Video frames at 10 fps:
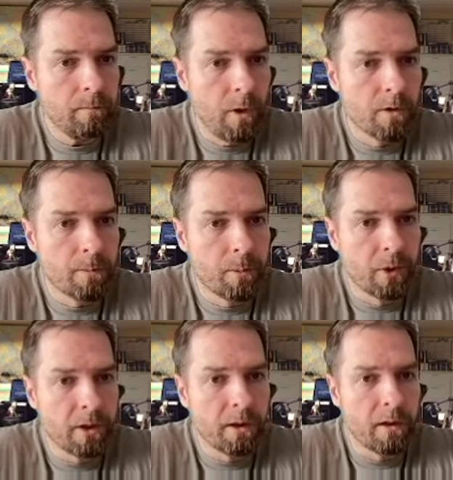So
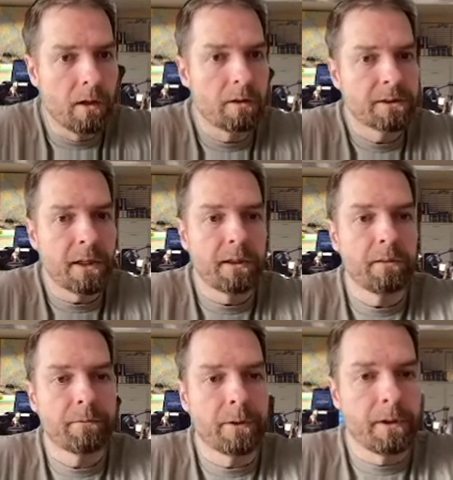putting a $sign in
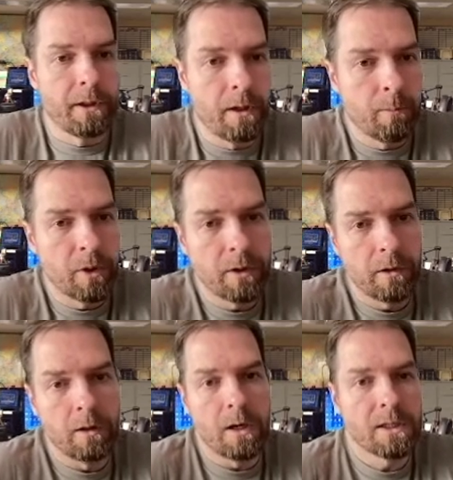front of the number
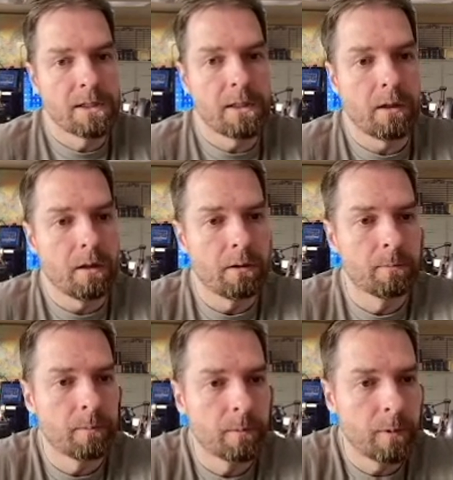locks the
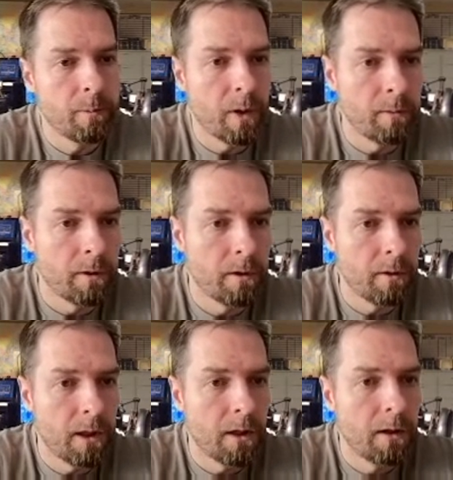column. You probably know
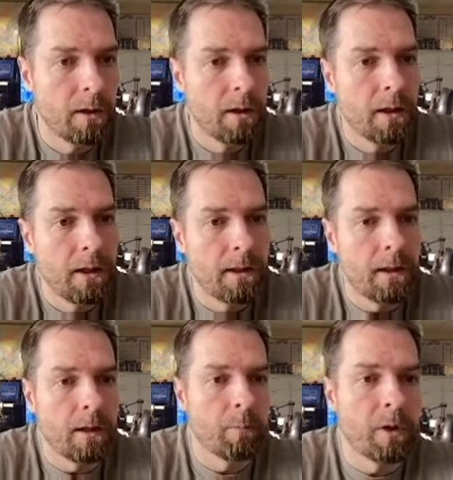that. And
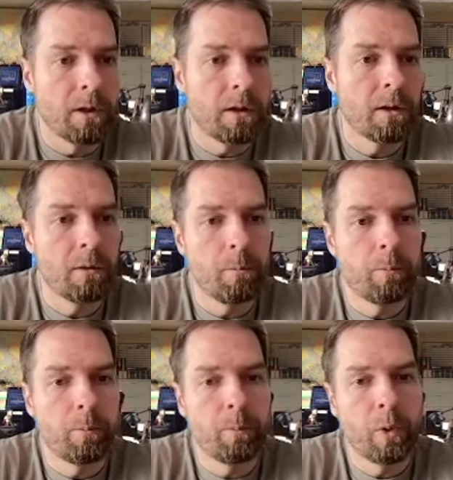then I'm going to
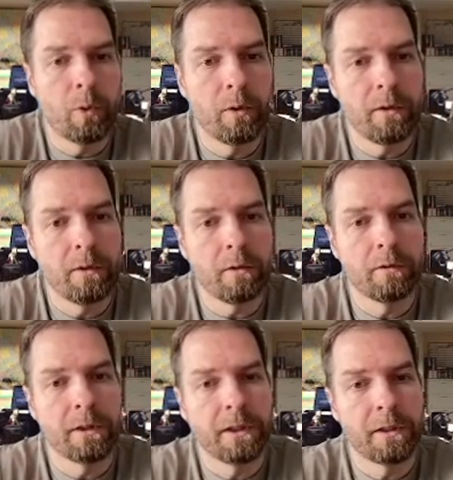pull this
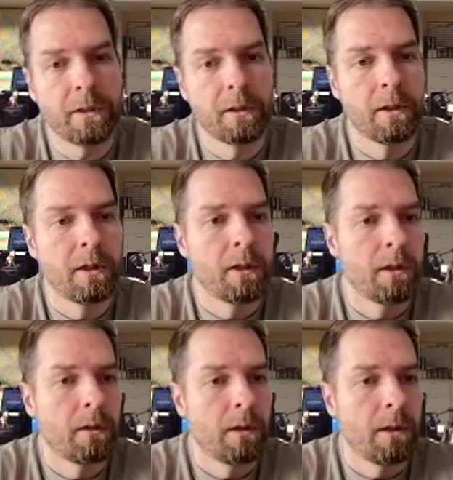over here.
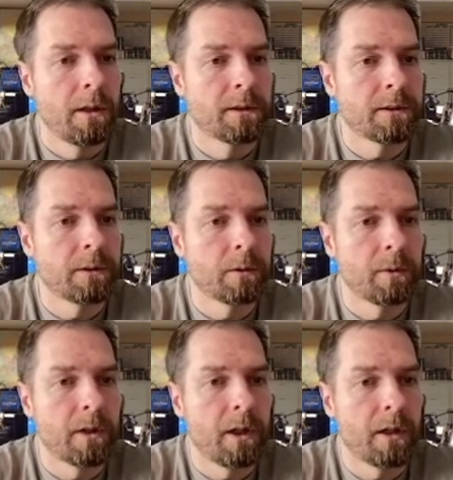And so we
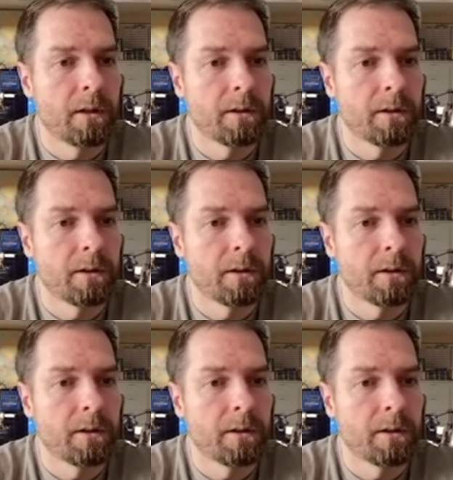got,